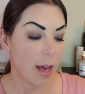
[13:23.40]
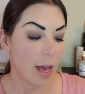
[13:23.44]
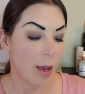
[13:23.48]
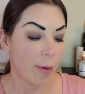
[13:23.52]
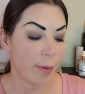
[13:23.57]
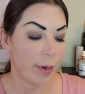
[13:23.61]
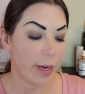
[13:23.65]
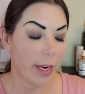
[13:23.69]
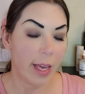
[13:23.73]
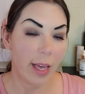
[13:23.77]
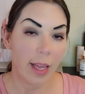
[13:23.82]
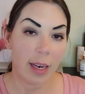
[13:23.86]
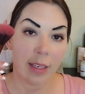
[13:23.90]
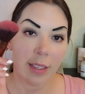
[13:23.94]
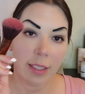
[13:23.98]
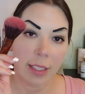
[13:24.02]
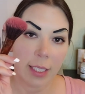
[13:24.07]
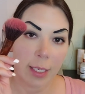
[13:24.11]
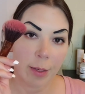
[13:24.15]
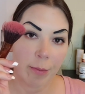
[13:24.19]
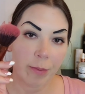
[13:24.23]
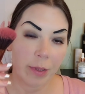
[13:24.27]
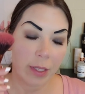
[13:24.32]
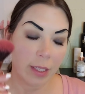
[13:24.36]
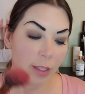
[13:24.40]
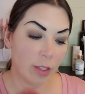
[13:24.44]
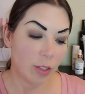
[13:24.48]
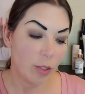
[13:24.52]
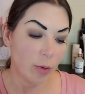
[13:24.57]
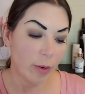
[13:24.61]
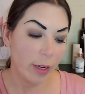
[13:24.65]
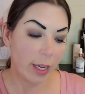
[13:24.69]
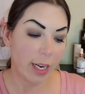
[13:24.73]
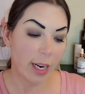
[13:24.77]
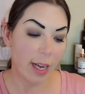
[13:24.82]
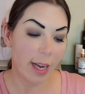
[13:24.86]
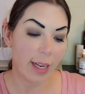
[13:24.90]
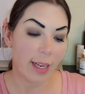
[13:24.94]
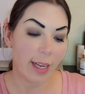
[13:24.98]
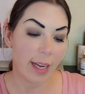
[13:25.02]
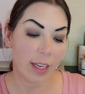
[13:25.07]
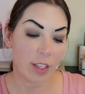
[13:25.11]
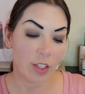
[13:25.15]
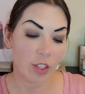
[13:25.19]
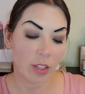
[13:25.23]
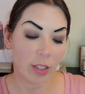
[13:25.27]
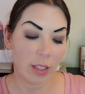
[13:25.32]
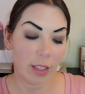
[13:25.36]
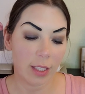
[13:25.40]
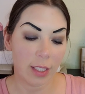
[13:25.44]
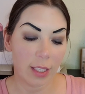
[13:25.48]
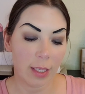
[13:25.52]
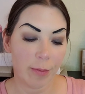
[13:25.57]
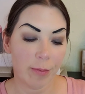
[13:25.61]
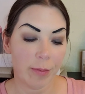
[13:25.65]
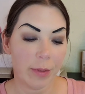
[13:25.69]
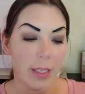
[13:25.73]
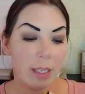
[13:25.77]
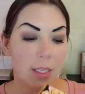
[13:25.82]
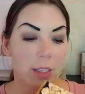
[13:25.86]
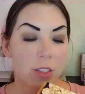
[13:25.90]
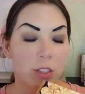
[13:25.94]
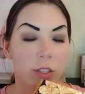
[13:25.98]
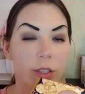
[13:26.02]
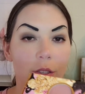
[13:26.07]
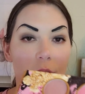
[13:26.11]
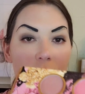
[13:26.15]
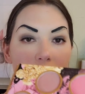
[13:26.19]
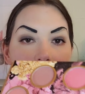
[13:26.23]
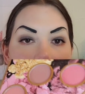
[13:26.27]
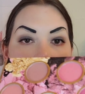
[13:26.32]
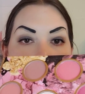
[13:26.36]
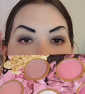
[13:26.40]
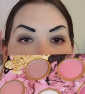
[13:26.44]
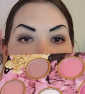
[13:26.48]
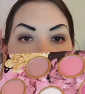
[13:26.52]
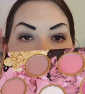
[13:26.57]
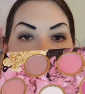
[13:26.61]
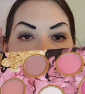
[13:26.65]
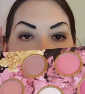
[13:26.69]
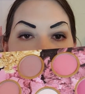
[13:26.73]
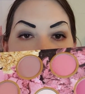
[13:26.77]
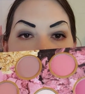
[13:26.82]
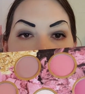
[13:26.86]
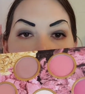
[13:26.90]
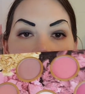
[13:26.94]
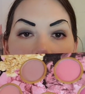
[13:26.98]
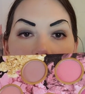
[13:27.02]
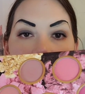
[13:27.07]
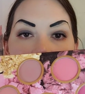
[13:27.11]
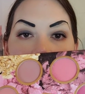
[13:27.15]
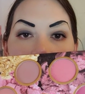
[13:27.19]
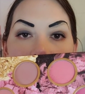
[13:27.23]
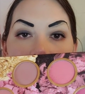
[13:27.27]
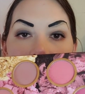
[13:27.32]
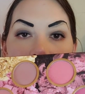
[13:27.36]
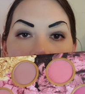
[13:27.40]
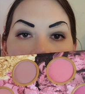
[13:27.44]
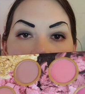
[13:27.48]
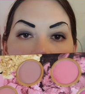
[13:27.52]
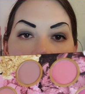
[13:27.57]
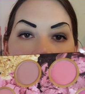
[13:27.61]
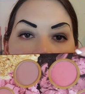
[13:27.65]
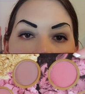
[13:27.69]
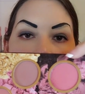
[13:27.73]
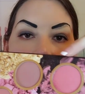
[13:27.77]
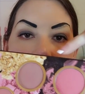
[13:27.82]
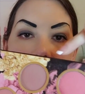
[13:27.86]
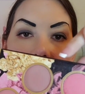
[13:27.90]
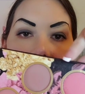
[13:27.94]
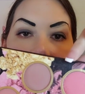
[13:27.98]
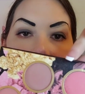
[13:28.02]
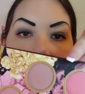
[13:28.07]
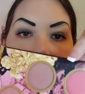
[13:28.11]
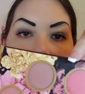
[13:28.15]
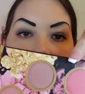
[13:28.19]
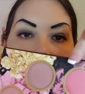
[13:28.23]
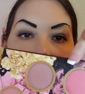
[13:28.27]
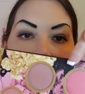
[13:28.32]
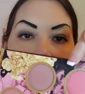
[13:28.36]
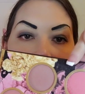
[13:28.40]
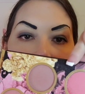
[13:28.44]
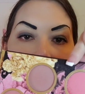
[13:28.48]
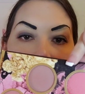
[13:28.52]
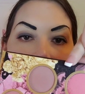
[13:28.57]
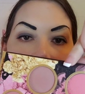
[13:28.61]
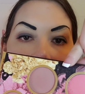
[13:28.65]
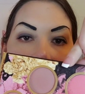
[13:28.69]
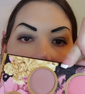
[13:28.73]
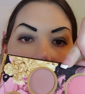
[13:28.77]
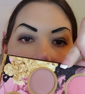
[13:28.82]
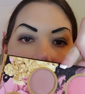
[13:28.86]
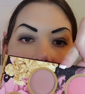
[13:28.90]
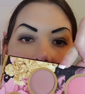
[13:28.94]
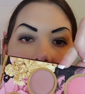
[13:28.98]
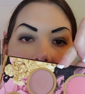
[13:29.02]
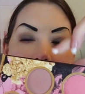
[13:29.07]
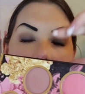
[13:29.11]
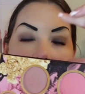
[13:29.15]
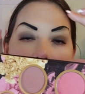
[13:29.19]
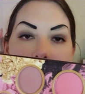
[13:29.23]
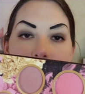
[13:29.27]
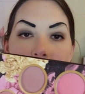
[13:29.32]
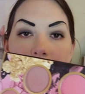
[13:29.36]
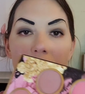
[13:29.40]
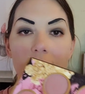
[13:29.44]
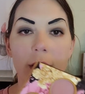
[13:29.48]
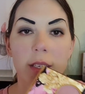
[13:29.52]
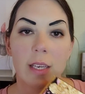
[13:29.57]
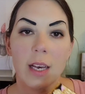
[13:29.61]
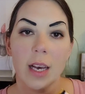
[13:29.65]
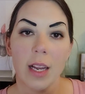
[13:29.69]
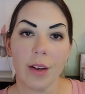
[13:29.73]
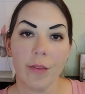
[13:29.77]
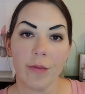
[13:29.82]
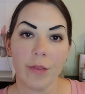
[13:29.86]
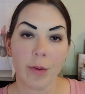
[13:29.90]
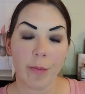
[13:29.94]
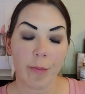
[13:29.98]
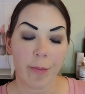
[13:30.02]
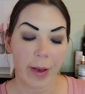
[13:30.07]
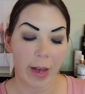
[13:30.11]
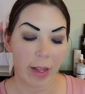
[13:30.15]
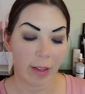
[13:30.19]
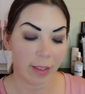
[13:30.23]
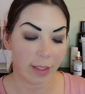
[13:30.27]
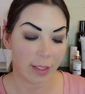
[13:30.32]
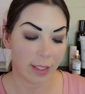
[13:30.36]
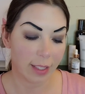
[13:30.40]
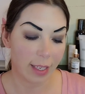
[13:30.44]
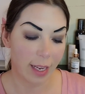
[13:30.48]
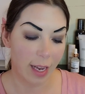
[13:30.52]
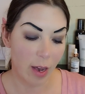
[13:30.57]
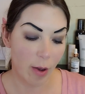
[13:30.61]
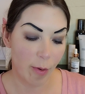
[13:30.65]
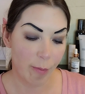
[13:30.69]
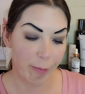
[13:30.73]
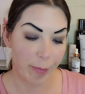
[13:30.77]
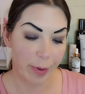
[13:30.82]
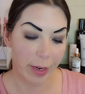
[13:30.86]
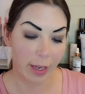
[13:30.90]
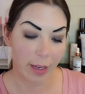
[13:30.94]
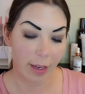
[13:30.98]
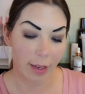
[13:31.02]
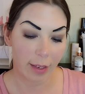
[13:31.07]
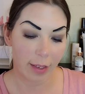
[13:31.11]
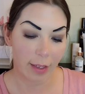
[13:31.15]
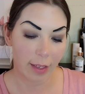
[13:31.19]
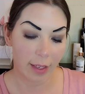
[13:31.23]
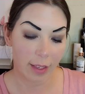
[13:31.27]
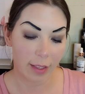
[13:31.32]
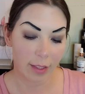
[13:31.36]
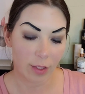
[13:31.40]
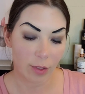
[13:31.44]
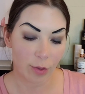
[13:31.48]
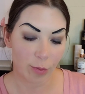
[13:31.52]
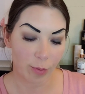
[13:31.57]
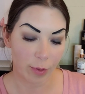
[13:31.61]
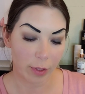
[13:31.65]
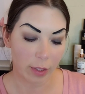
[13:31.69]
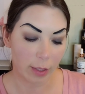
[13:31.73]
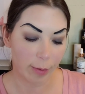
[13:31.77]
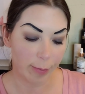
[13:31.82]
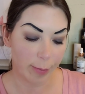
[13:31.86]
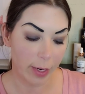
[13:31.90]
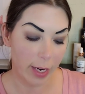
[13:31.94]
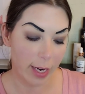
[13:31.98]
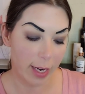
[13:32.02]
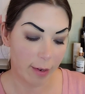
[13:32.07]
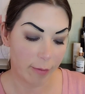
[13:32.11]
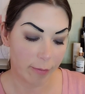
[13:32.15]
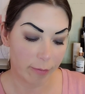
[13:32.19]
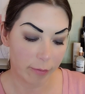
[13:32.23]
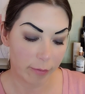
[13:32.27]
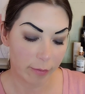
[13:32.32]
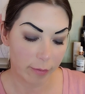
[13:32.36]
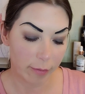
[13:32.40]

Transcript: I went ahead and dipped into it. I actually dipped into this color, and this neutral color here. I wanted kind of to balance it out, but it's really bright.